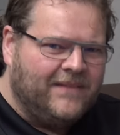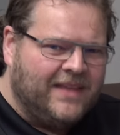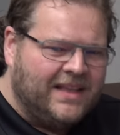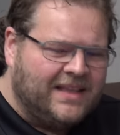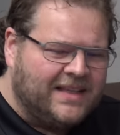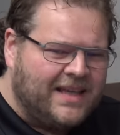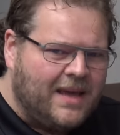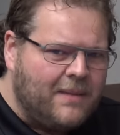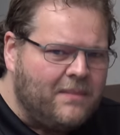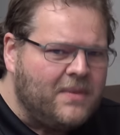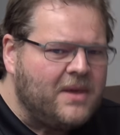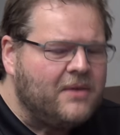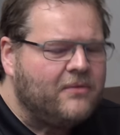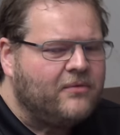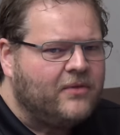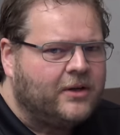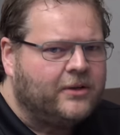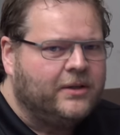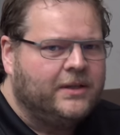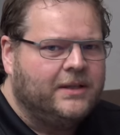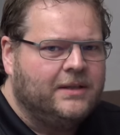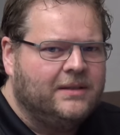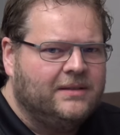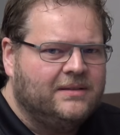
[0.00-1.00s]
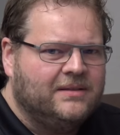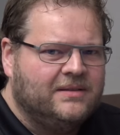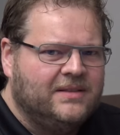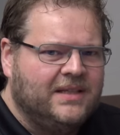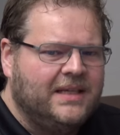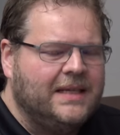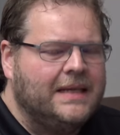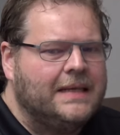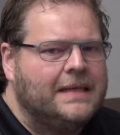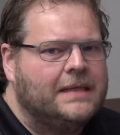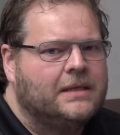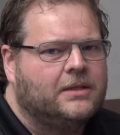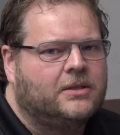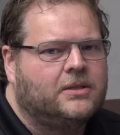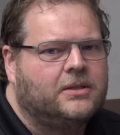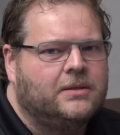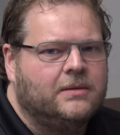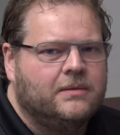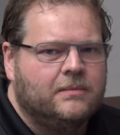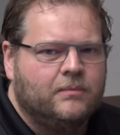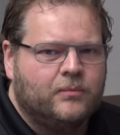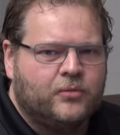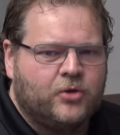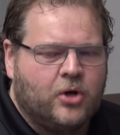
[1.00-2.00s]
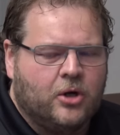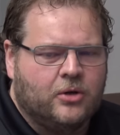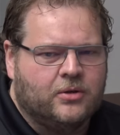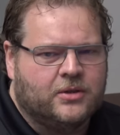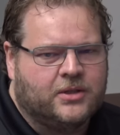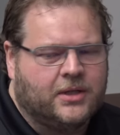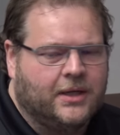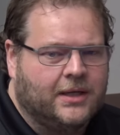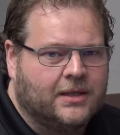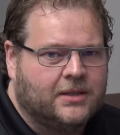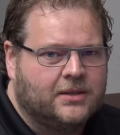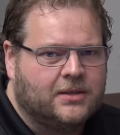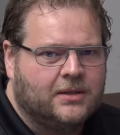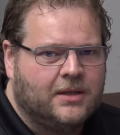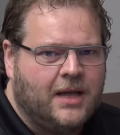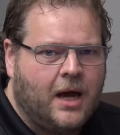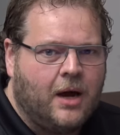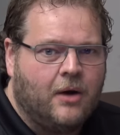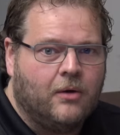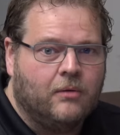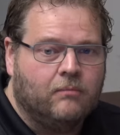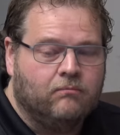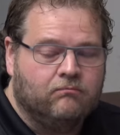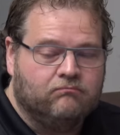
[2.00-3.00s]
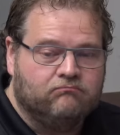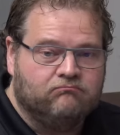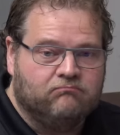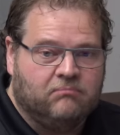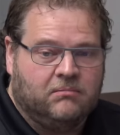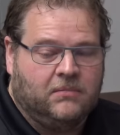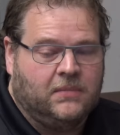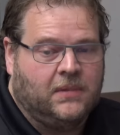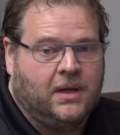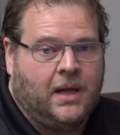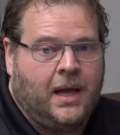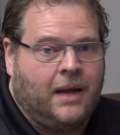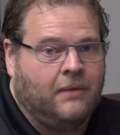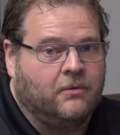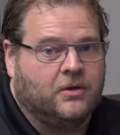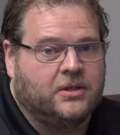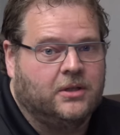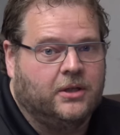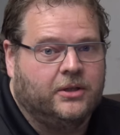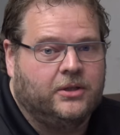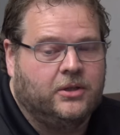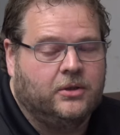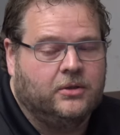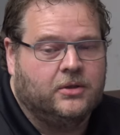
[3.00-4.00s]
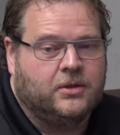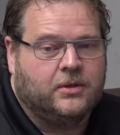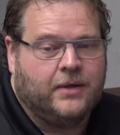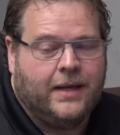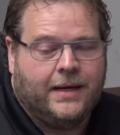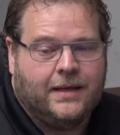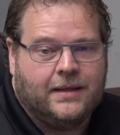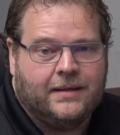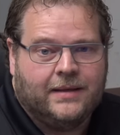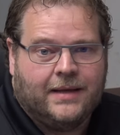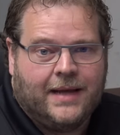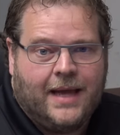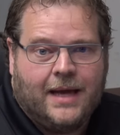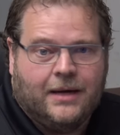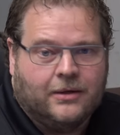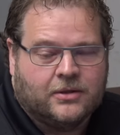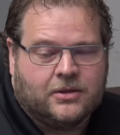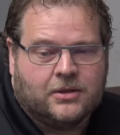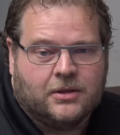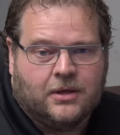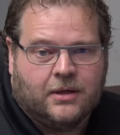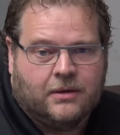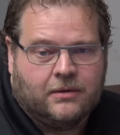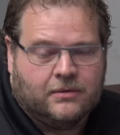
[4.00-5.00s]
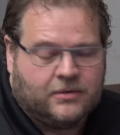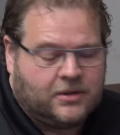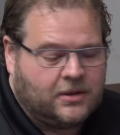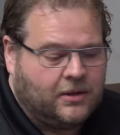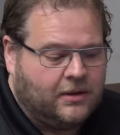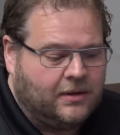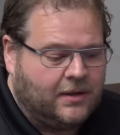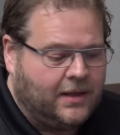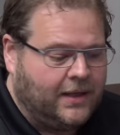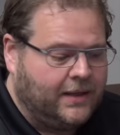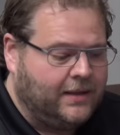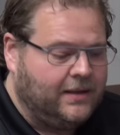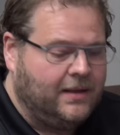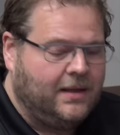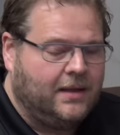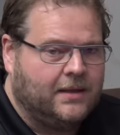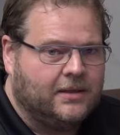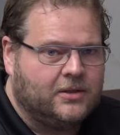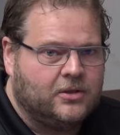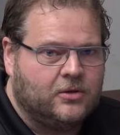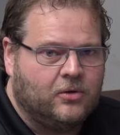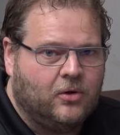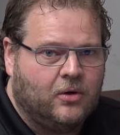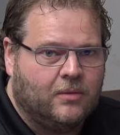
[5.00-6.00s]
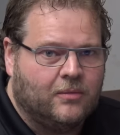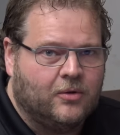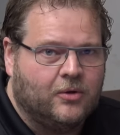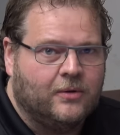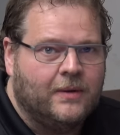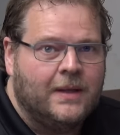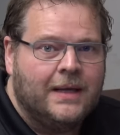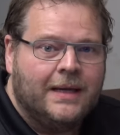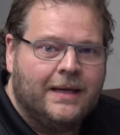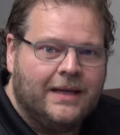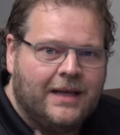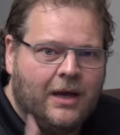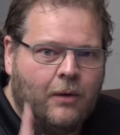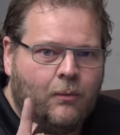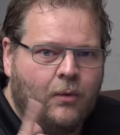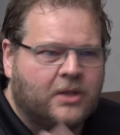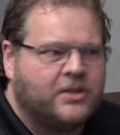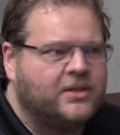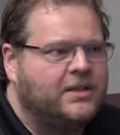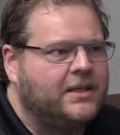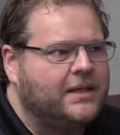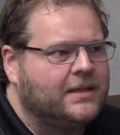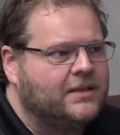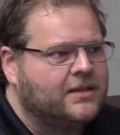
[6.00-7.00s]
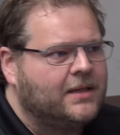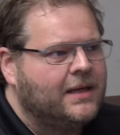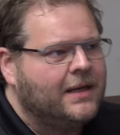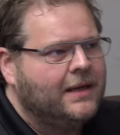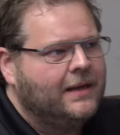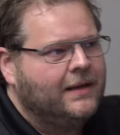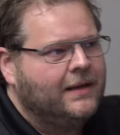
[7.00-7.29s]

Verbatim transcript: It can be a very tedious process. Now, I was not used to anything else, so I was going like, yeah, that's normal. Now watch this.